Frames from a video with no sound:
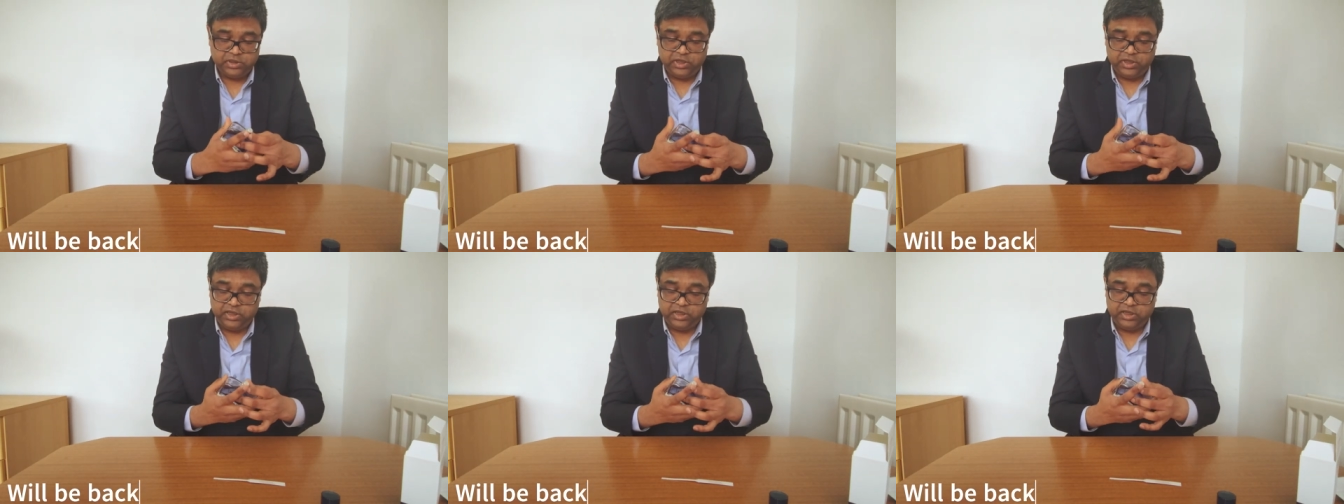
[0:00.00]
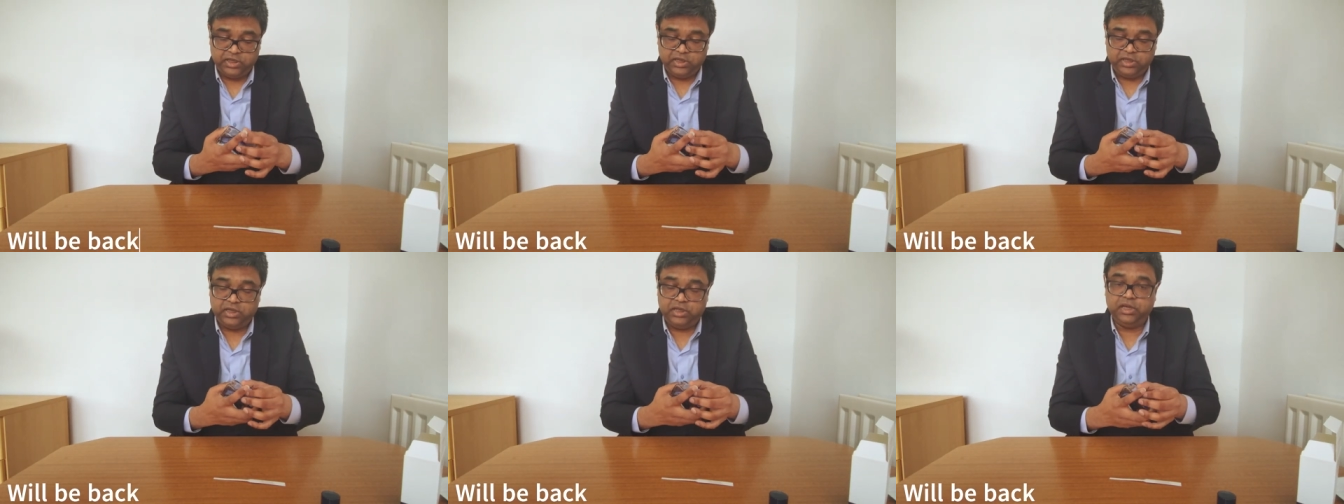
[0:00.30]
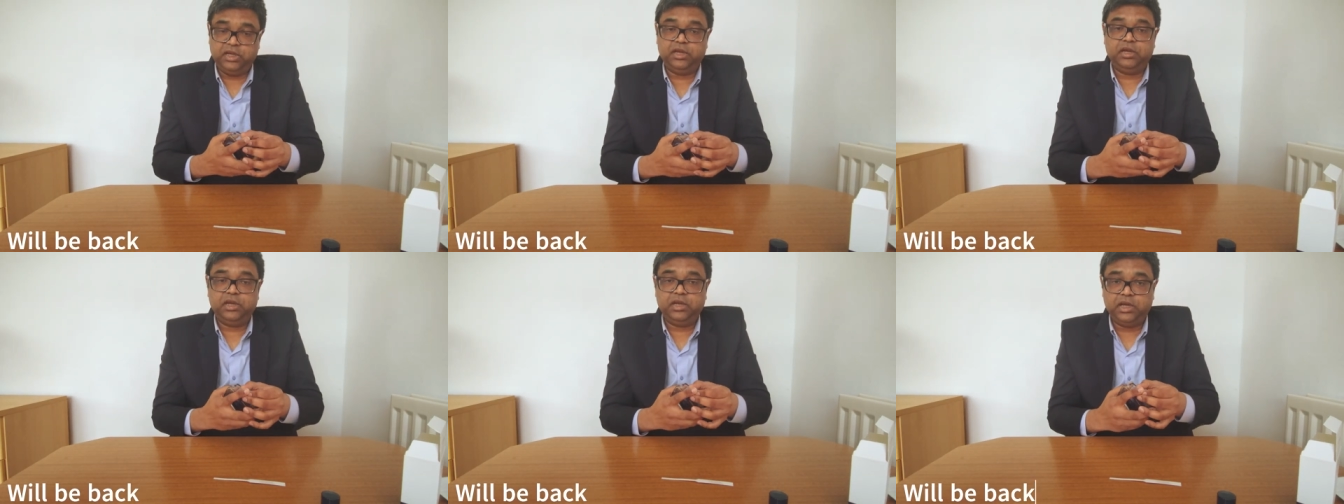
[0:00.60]

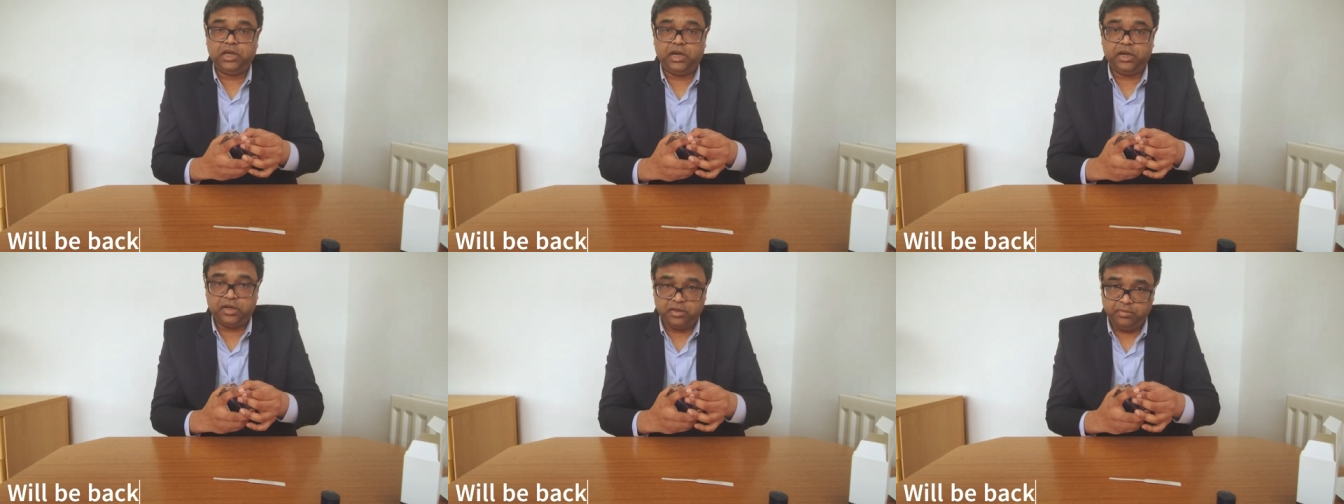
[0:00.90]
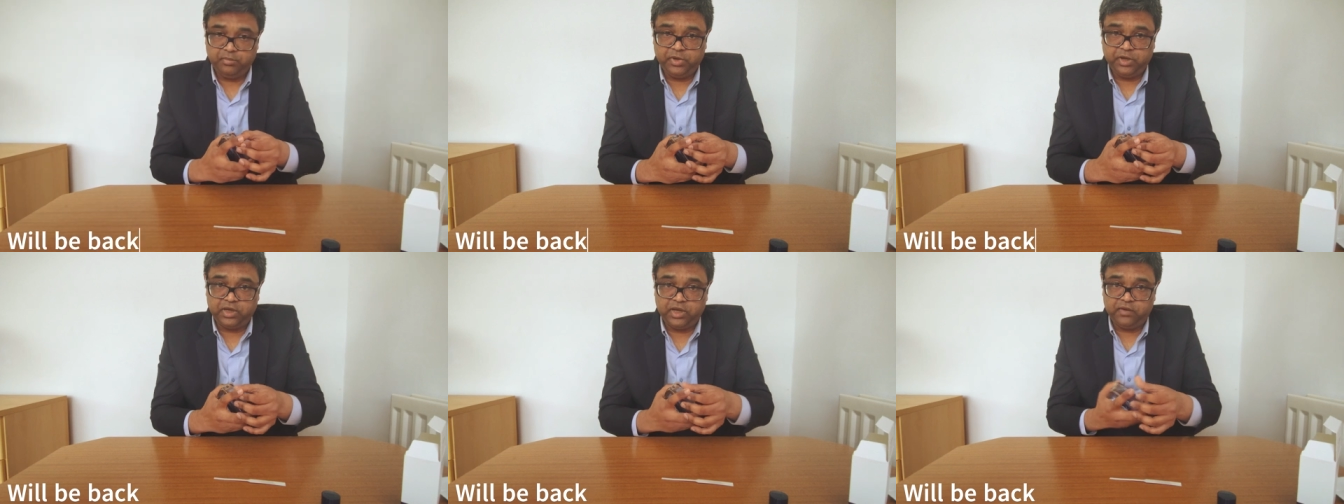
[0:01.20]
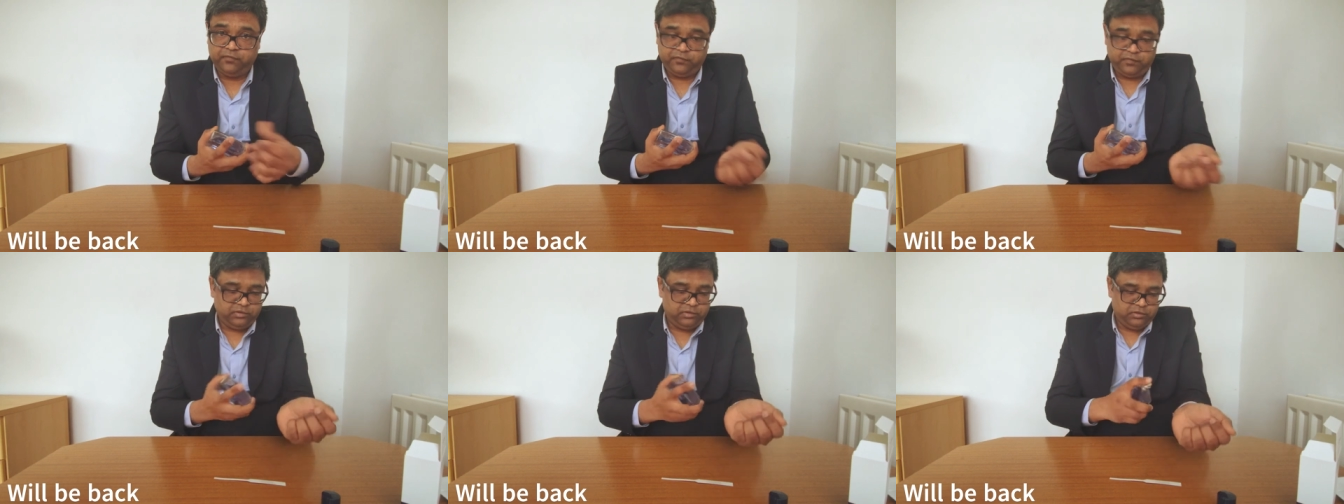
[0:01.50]
and I'll come back
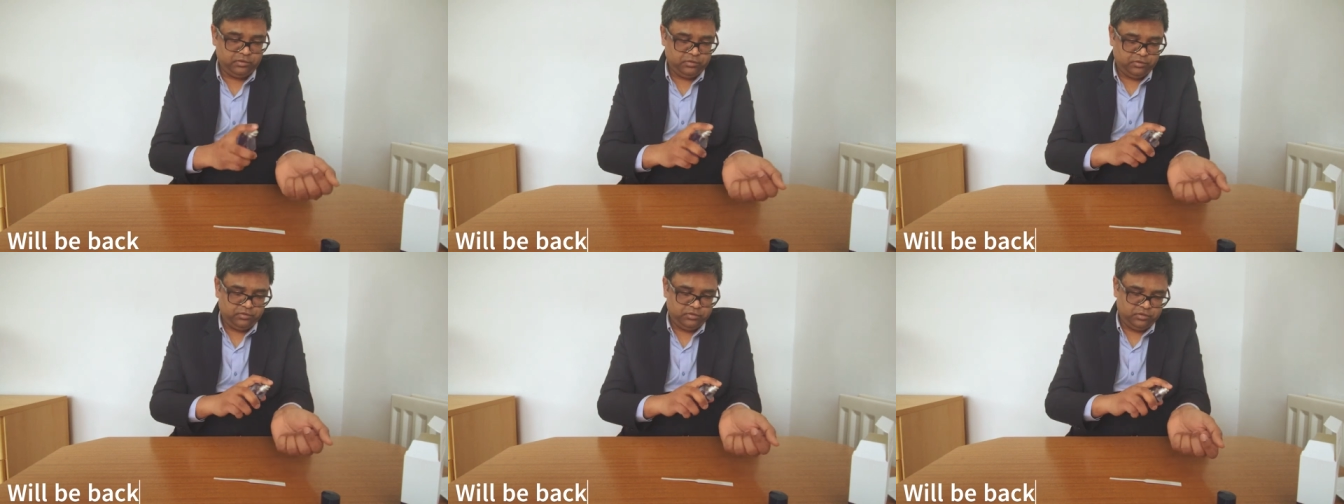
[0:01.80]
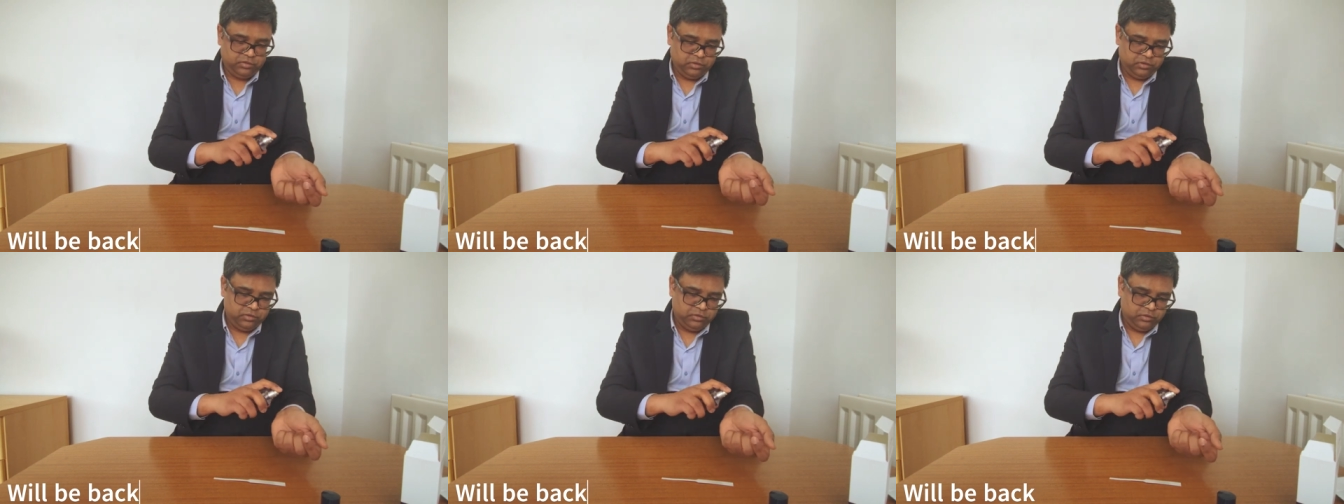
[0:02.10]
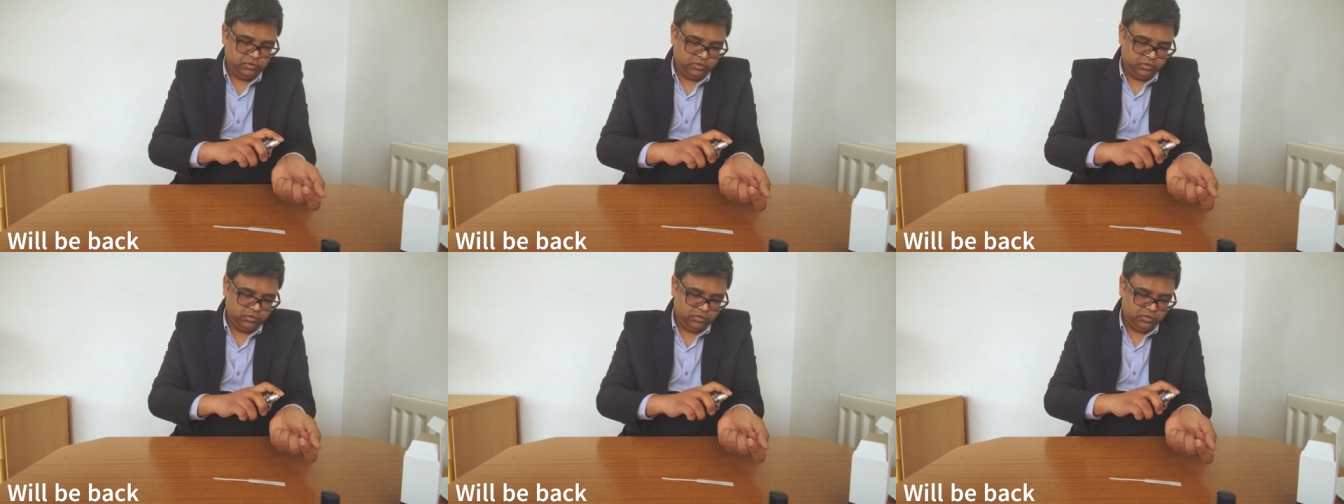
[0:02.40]
after
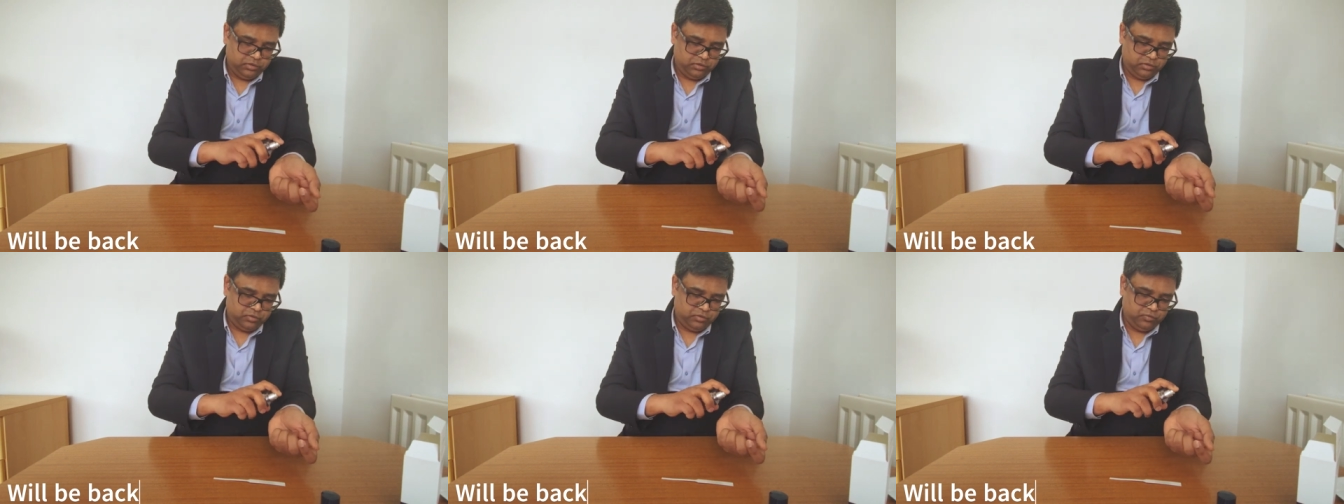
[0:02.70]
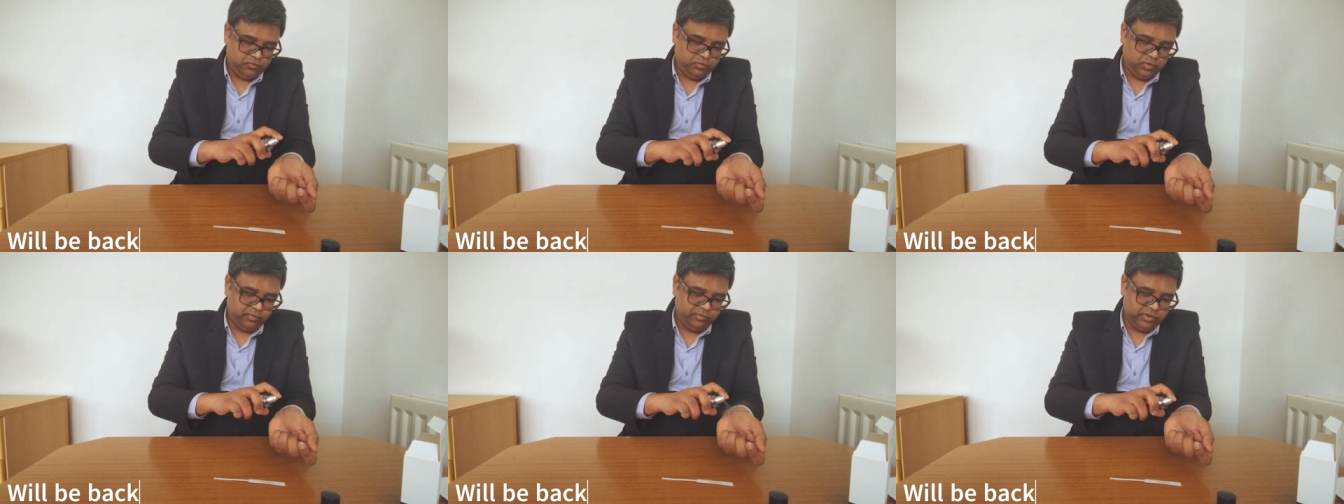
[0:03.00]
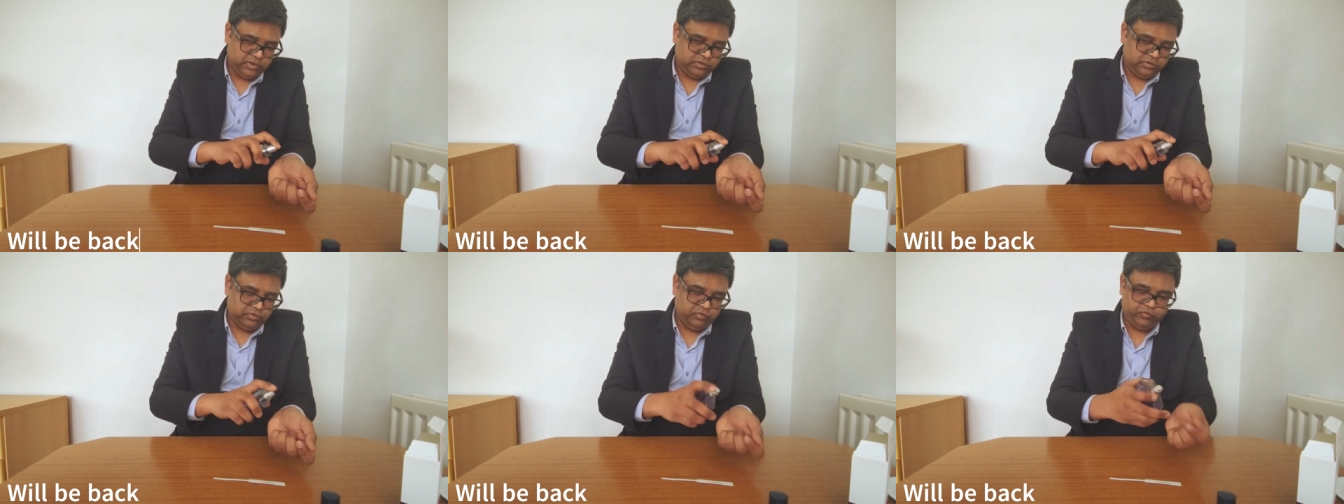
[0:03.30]
two
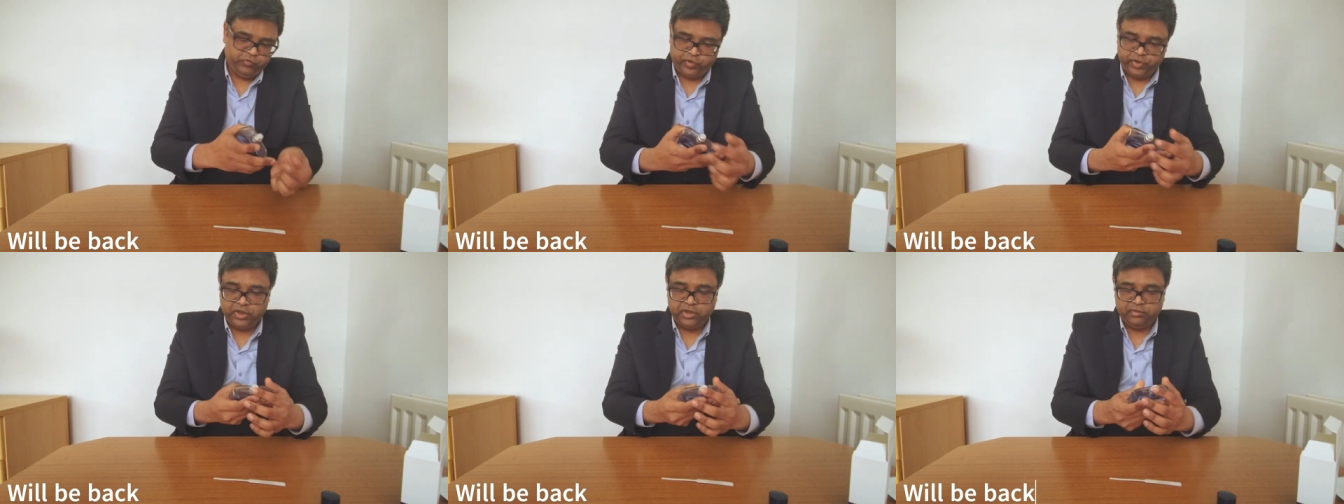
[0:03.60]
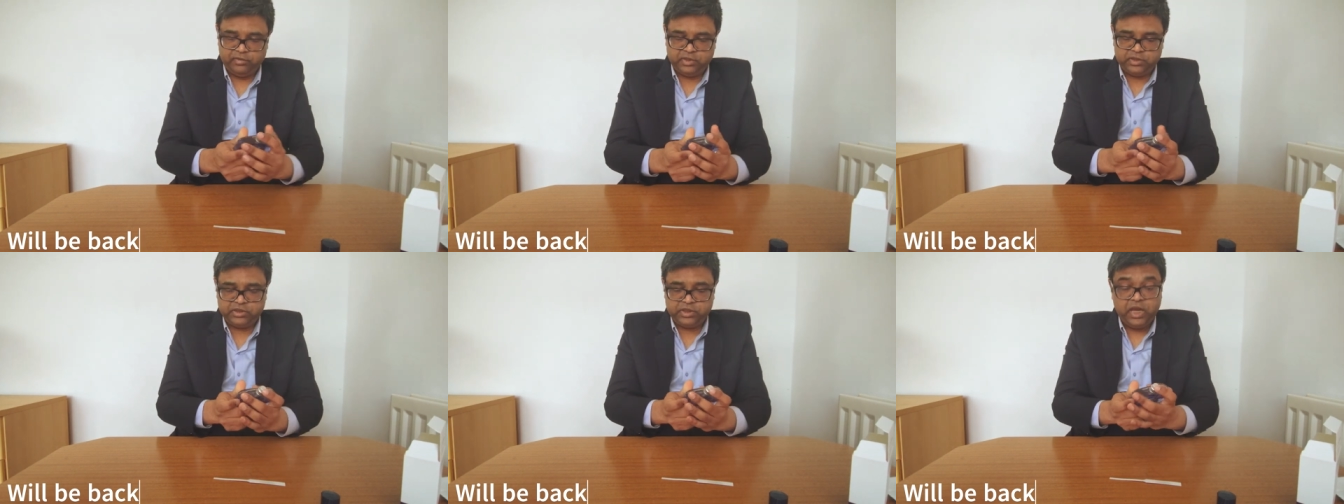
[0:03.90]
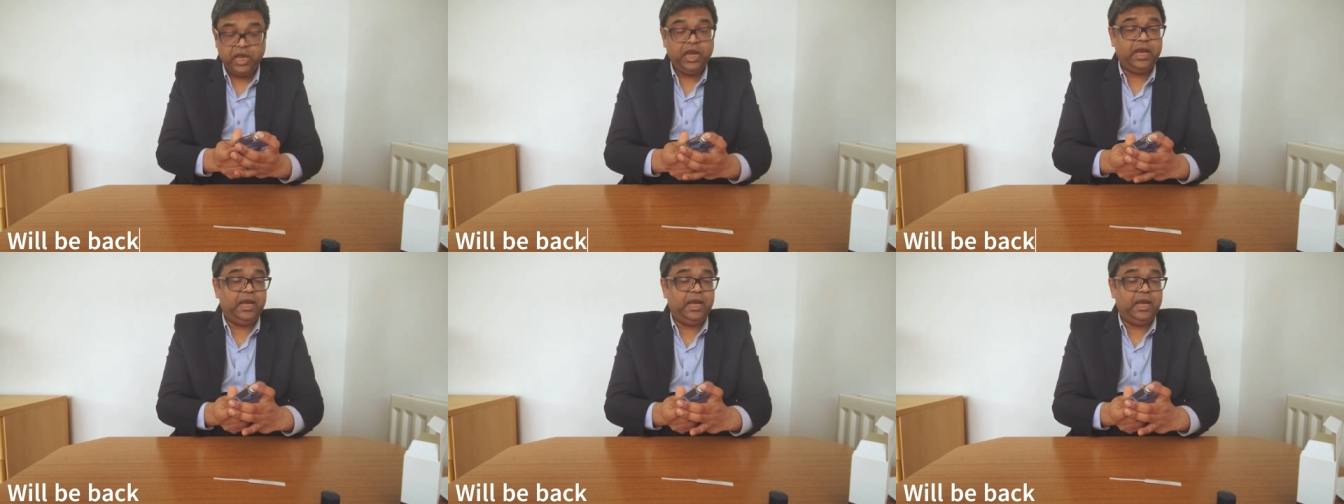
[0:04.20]
hours or three hours.